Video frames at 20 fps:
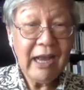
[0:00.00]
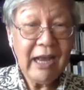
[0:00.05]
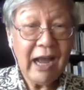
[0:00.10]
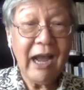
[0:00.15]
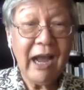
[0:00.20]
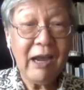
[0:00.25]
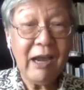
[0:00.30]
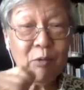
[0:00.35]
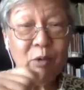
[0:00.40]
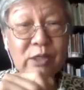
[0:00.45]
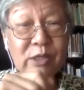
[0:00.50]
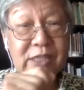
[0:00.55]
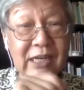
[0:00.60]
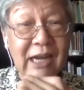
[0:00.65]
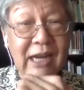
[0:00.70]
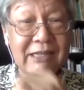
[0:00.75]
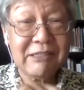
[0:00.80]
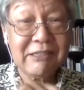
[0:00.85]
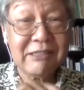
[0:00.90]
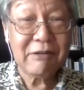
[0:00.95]
I was an
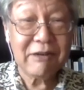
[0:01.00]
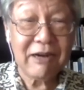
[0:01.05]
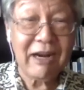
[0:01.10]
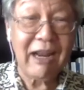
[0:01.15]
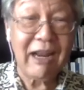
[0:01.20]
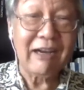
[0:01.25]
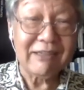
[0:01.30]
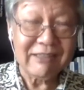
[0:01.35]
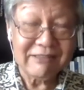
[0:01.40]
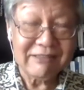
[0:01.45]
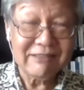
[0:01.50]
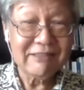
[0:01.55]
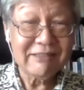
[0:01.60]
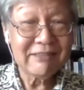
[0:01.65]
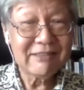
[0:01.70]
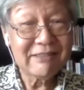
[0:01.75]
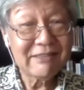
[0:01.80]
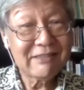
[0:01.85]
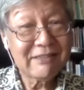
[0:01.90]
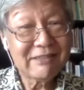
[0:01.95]
article clerk.
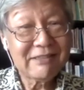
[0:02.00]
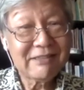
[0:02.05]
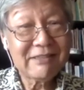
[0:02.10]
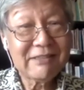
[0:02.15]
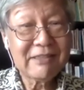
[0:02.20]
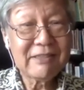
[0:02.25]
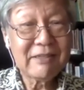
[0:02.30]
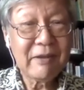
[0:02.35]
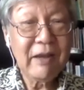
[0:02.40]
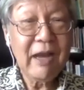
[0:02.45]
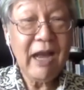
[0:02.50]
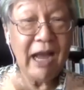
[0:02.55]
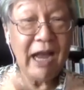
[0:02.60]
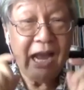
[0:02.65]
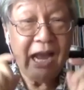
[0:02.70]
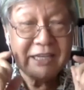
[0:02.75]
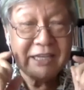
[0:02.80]
I